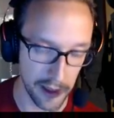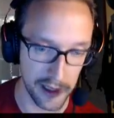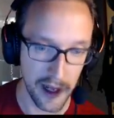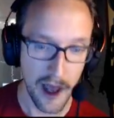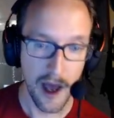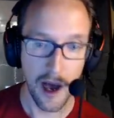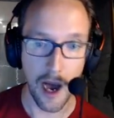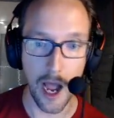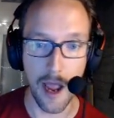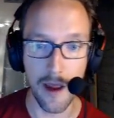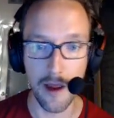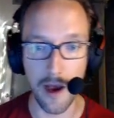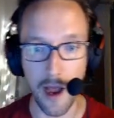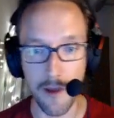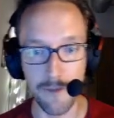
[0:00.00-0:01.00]
Like,
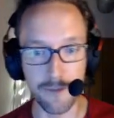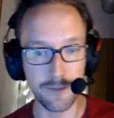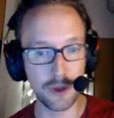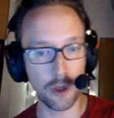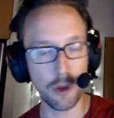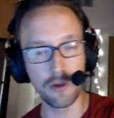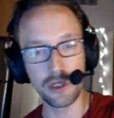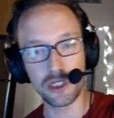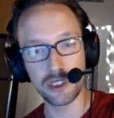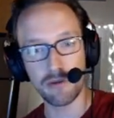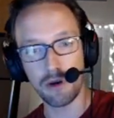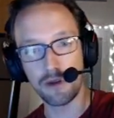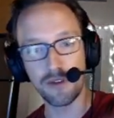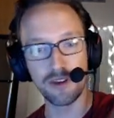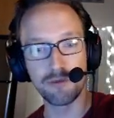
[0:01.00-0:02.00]
I've totally
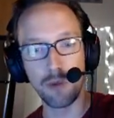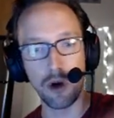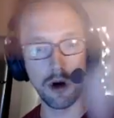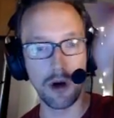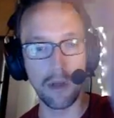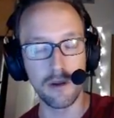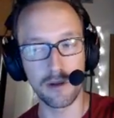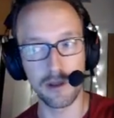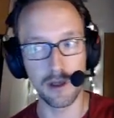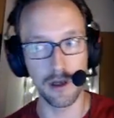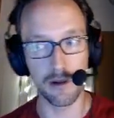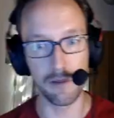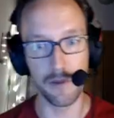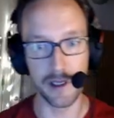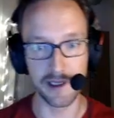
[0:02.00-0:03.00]
shrunk this wall, and, you
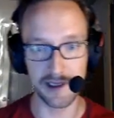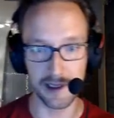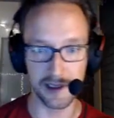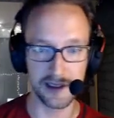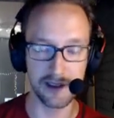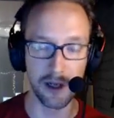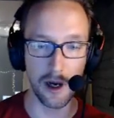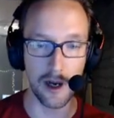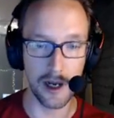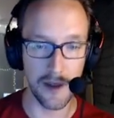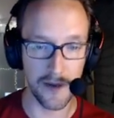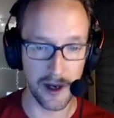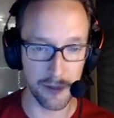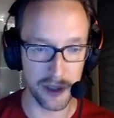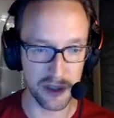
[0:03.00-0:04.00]
know, it's gone, and
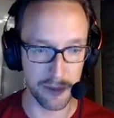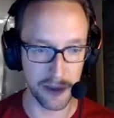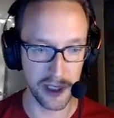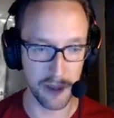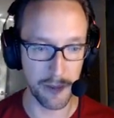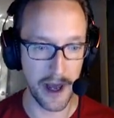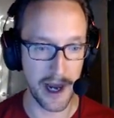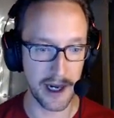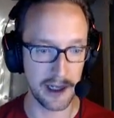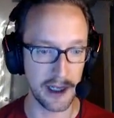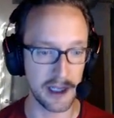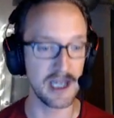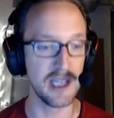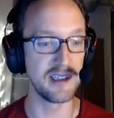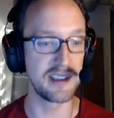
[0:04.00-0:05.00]
then I just bring it back, and,
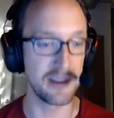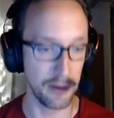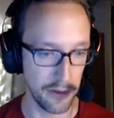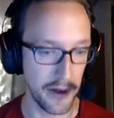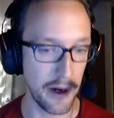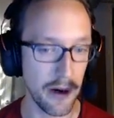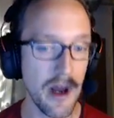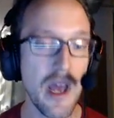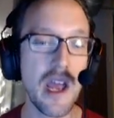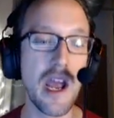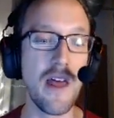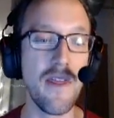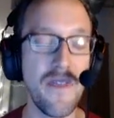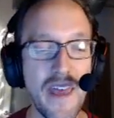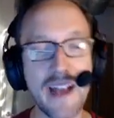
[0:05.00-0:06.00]
like, it's still there.
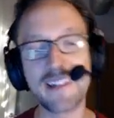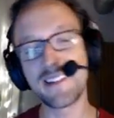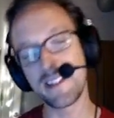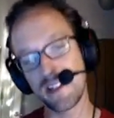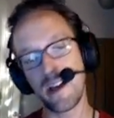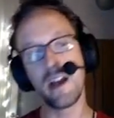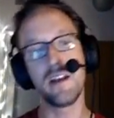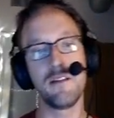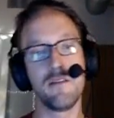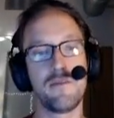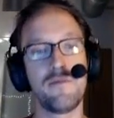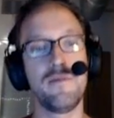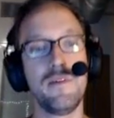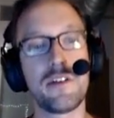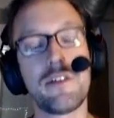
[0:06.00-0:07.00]
And that's the kind
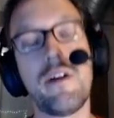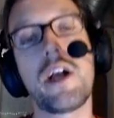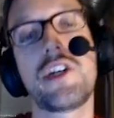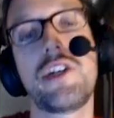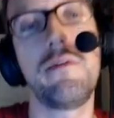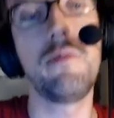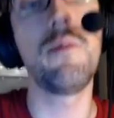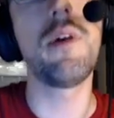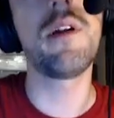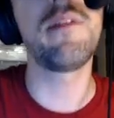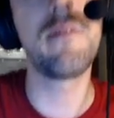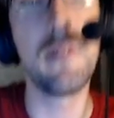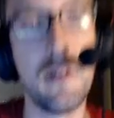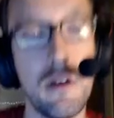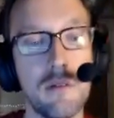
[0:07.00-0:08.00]
of interaction we want,
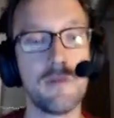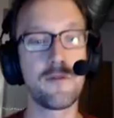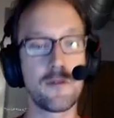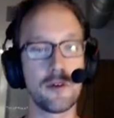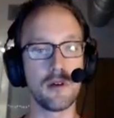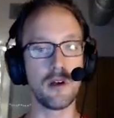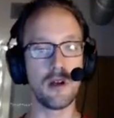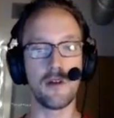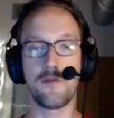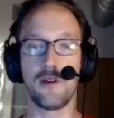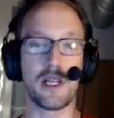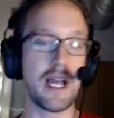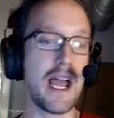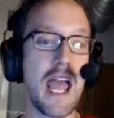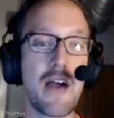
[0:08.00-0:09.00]
you know, for
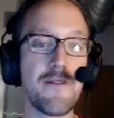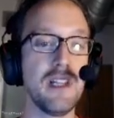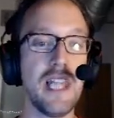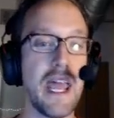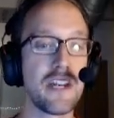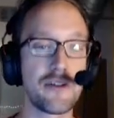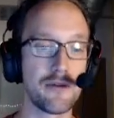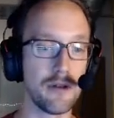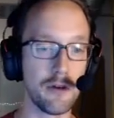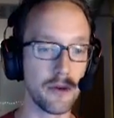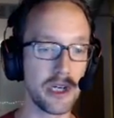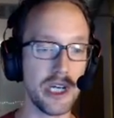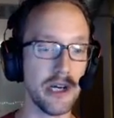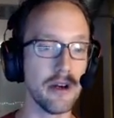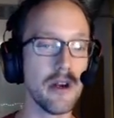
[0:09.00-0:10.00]
like, I have a lantern
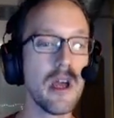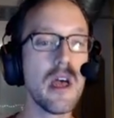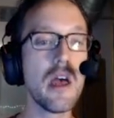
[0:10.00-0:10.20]
over here.